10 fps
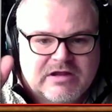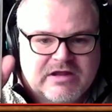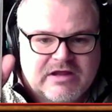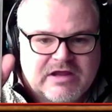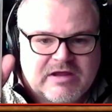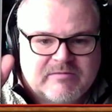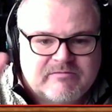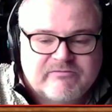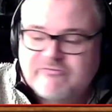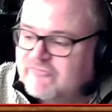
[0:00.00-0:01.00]

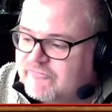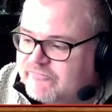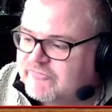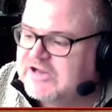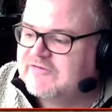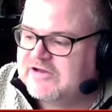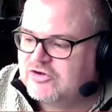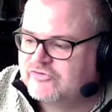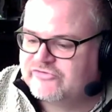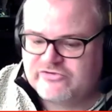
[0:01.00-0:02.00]
um, really
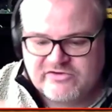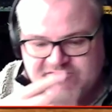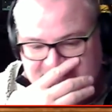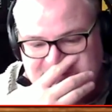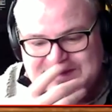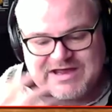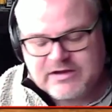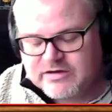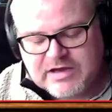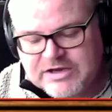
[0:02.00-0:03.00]
really good stuff now,
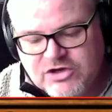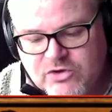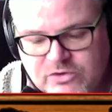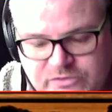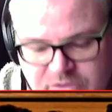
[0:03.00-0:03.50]
I, I, know